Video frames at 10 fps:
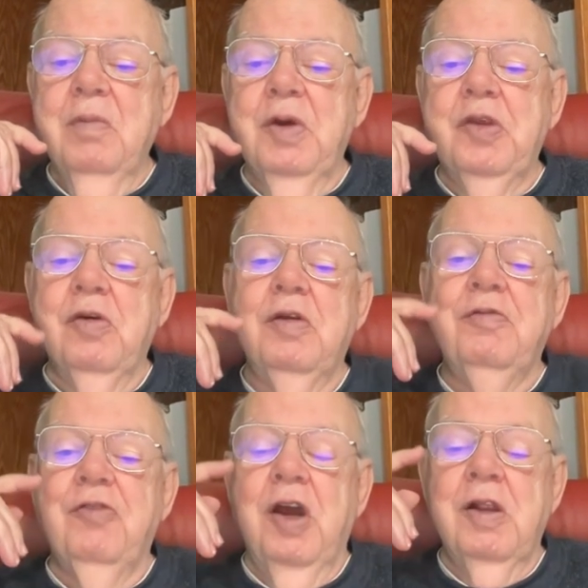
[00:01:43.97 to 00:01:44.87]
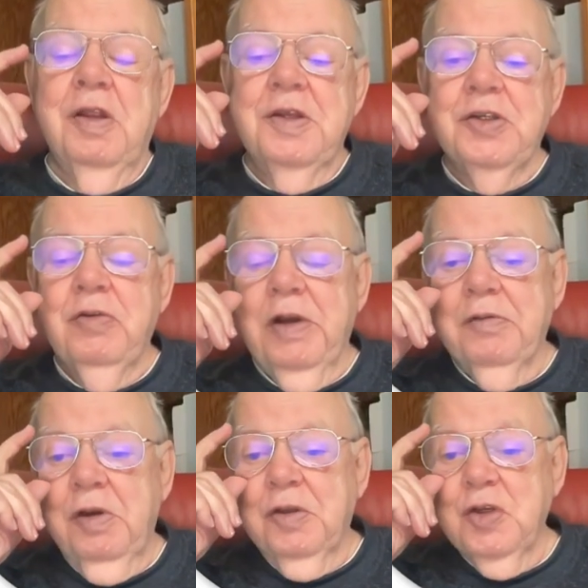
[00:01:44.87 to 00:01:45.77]
But the only file in this
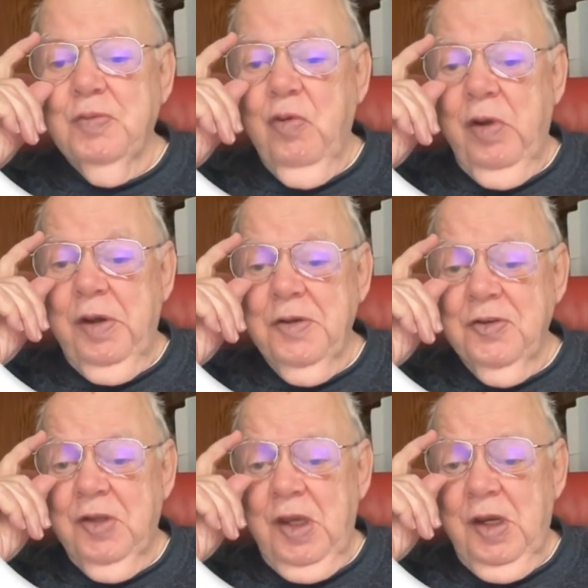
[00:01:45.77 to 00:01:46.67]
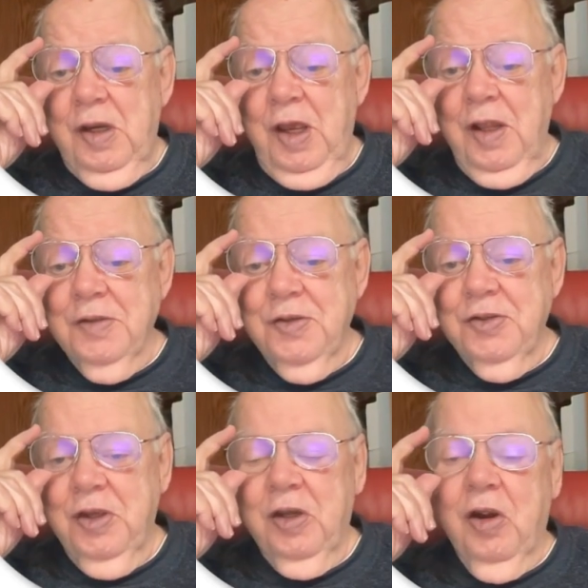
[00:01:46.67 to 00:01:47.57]
directory at this point is
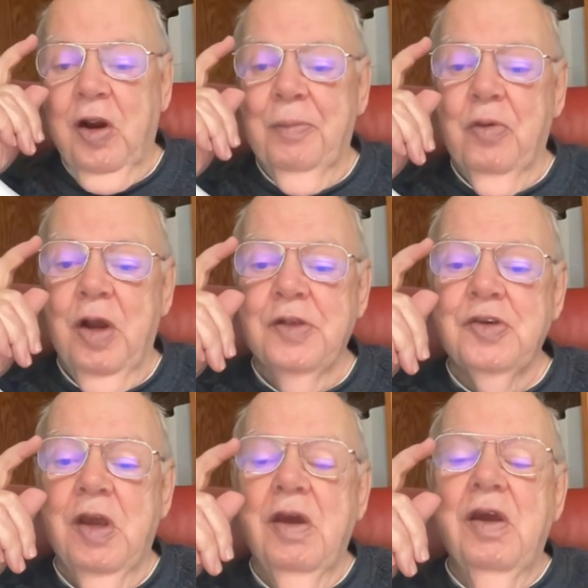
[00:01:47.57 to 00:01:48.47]
dataanalysis.rproj.